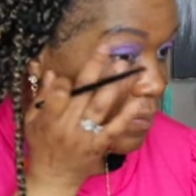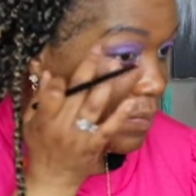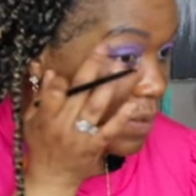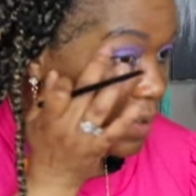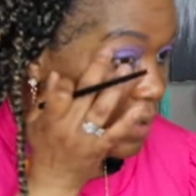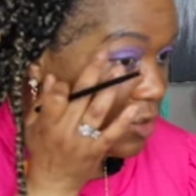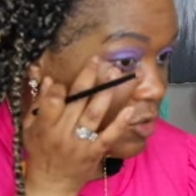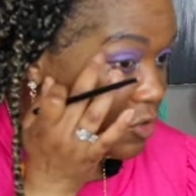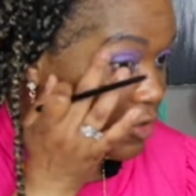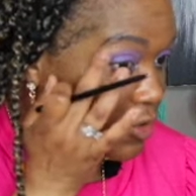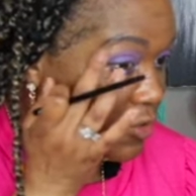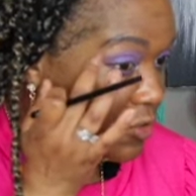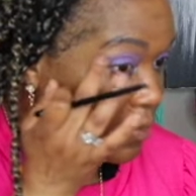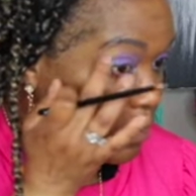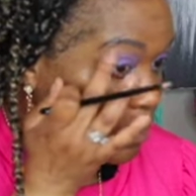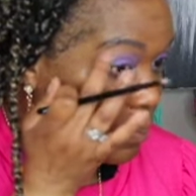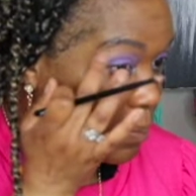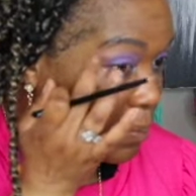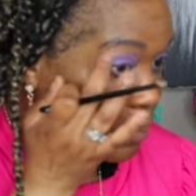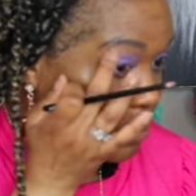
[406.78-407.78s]
and just
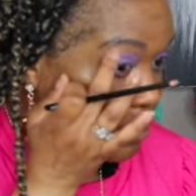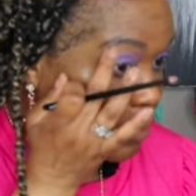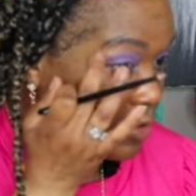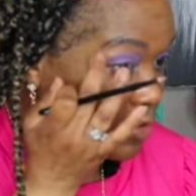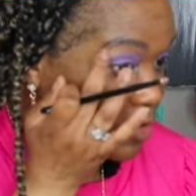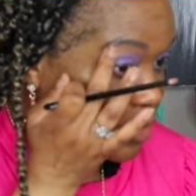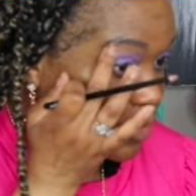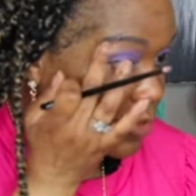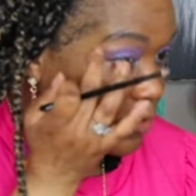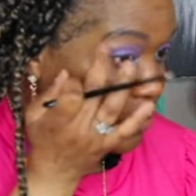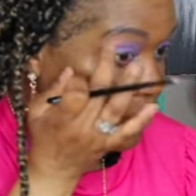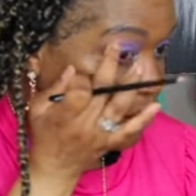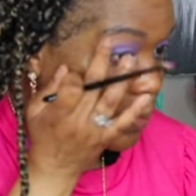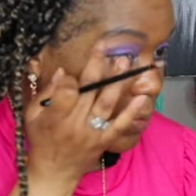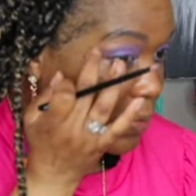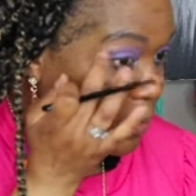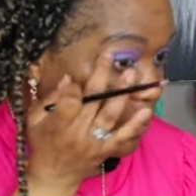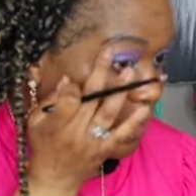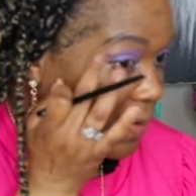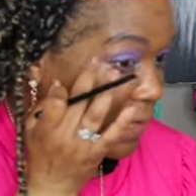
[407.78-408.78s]
brush it through
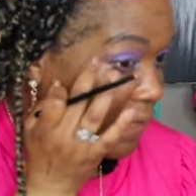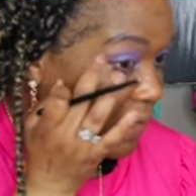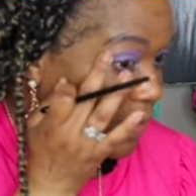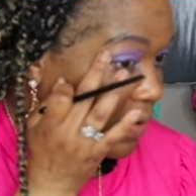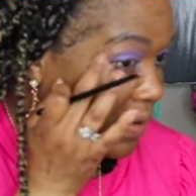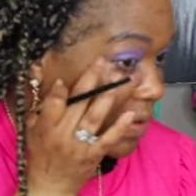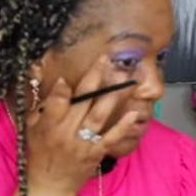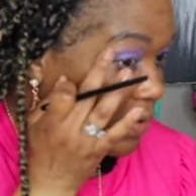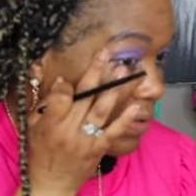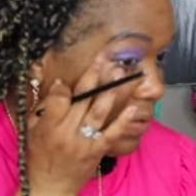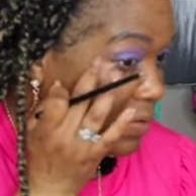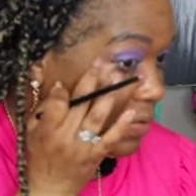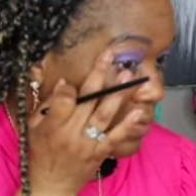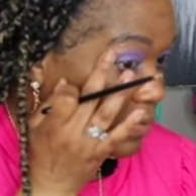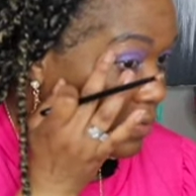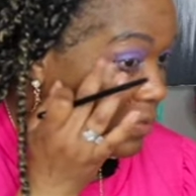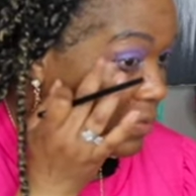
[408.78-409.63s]
with my fingers